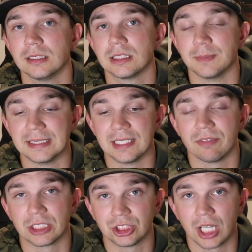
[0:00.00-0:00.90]

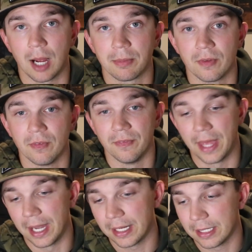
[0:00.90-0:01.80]
specific shop
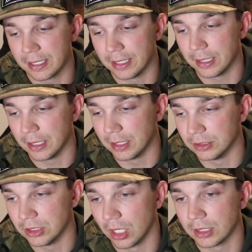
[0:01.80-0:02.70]
that
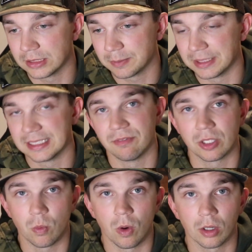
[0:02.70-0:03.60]
does
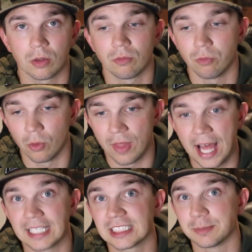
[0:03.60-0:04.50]
specific work for
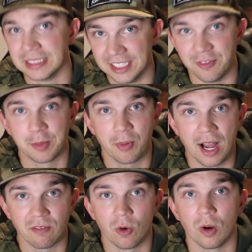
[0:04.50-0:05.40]
that specific
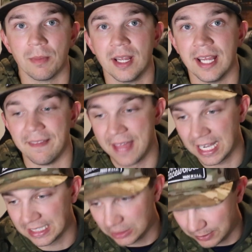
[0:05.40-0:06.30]
platform and
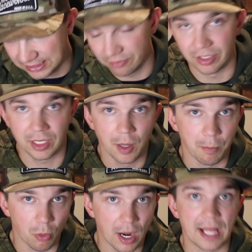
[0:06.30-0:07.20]
that specific
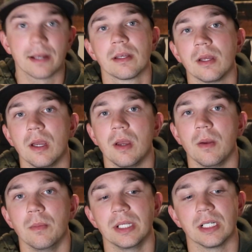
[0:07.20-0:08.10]
brand,
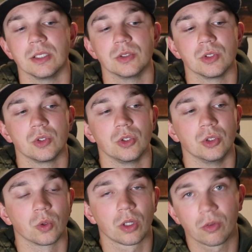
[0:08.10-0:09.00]
because
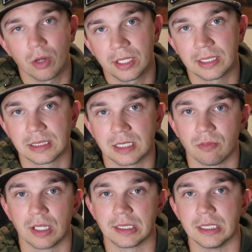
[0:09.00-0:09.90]
you're going to run into stuff
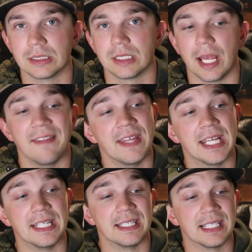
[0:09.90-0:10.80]
like this, and
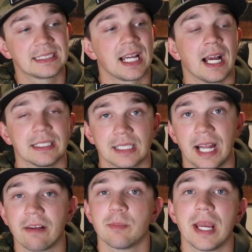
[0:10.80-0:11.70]
then this guy is going to
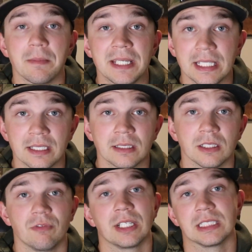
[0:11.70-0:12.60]
have to pay me
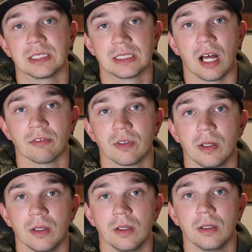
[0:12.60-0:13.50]
to fix his stuff.
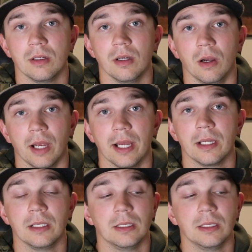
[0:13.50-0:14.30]
Okay,